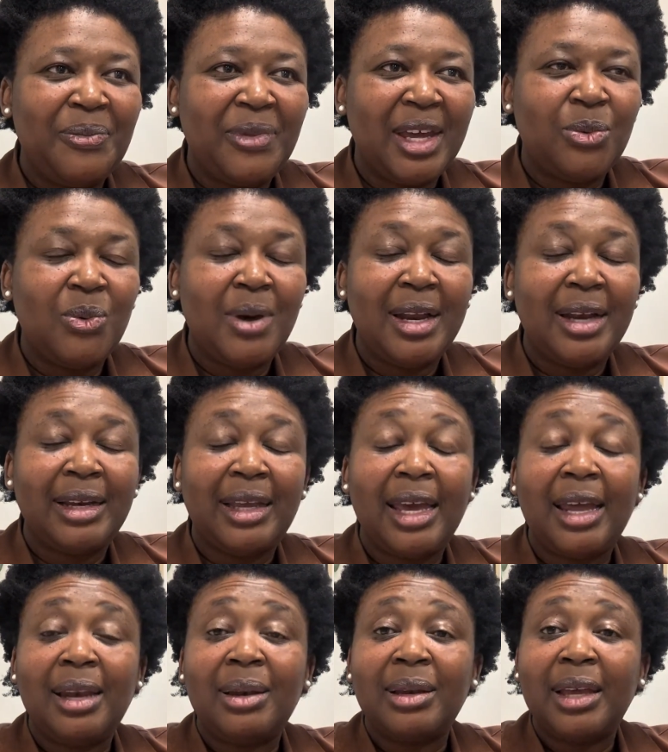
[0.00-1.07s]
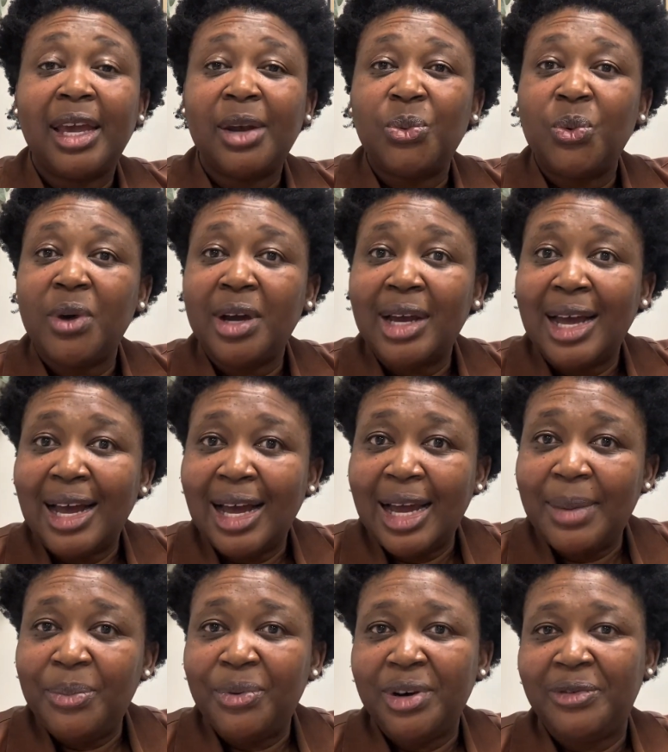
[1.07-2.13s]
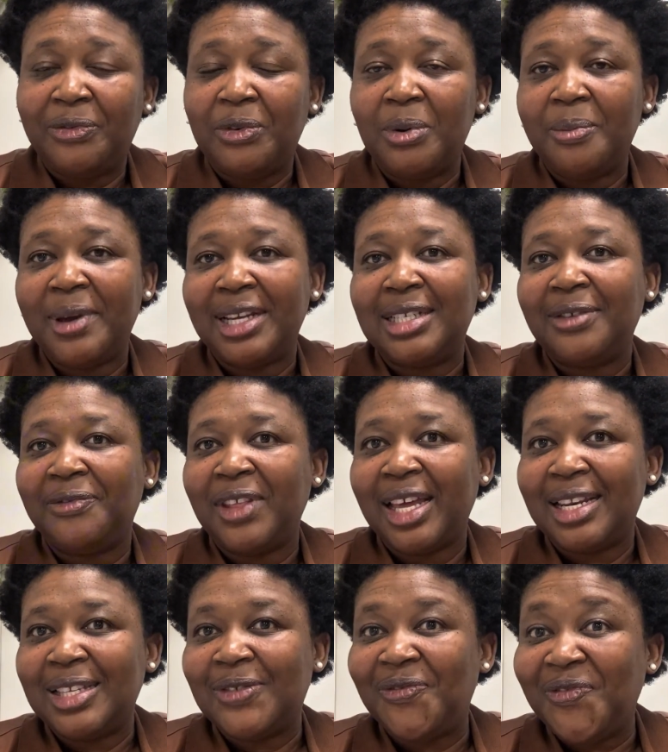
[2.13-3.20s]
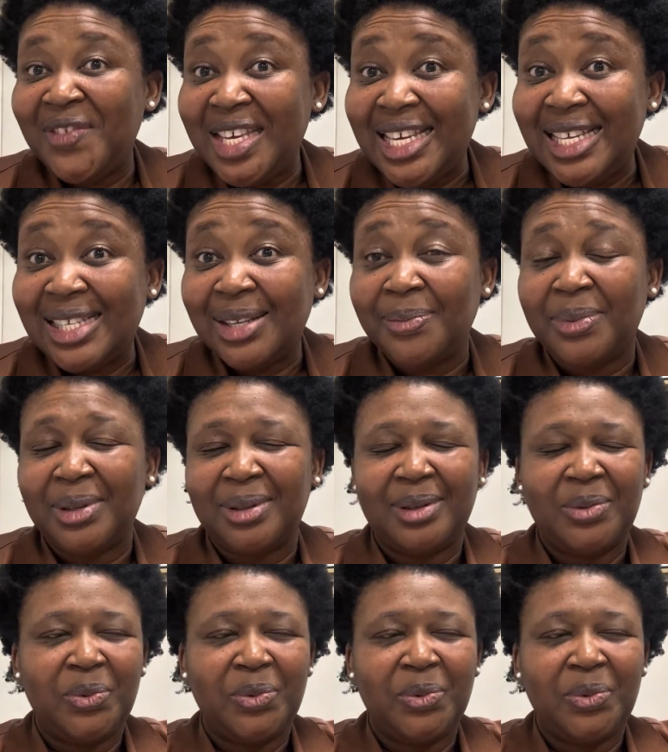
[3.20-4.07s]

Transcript: That one can work hybrid format if that is feasible